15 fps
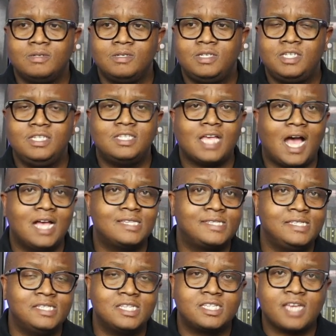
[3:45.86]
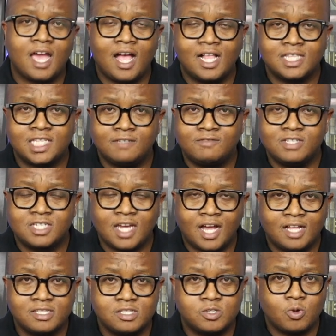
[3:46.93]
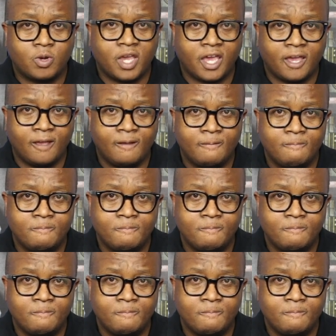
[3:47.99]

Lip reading: She's asking the child if the child is okay.